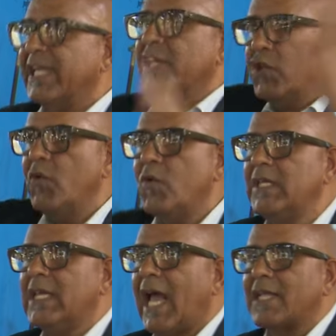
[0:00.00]
they
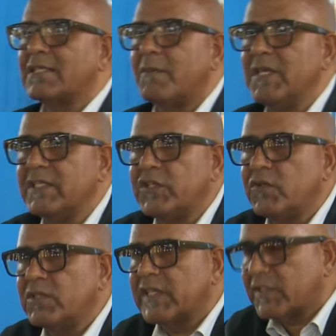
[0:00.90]
knew he had some
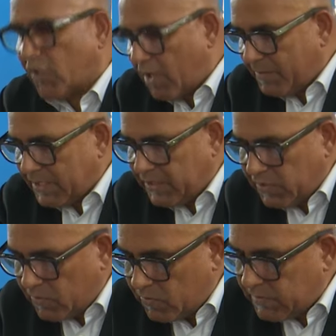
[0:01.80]
issues, they saw him in
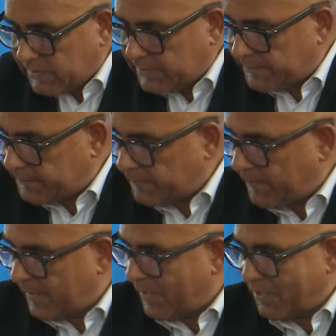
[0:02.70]
the news,
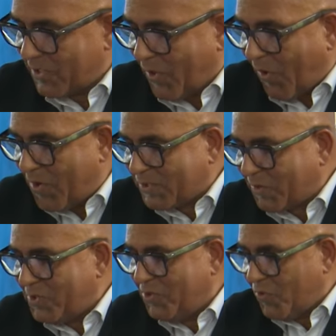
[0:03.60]
they
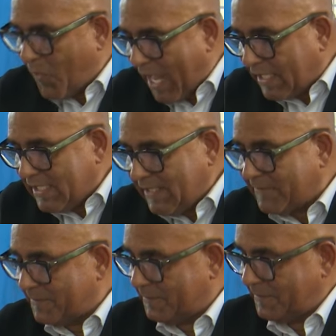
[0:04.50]
also knew
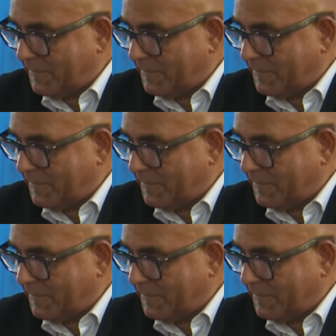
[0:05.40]
Wangy